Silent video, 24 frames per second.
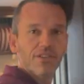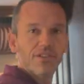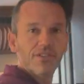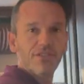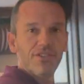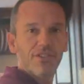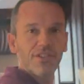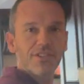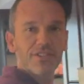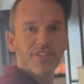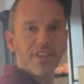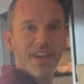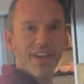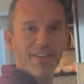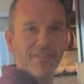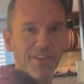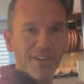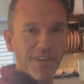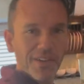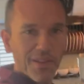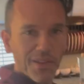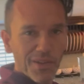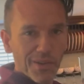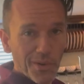Just
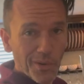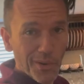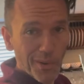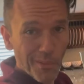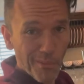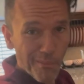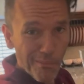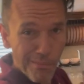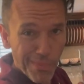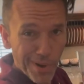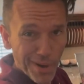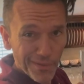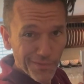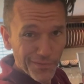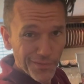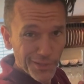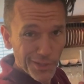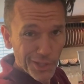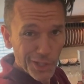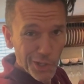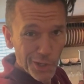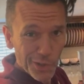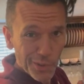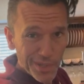having a little Buffa
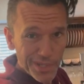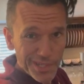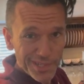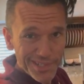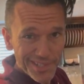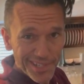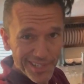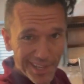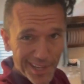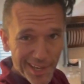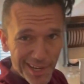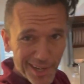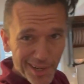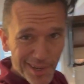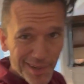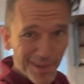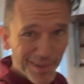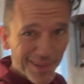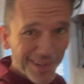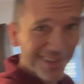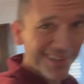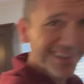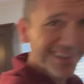Louie's to go.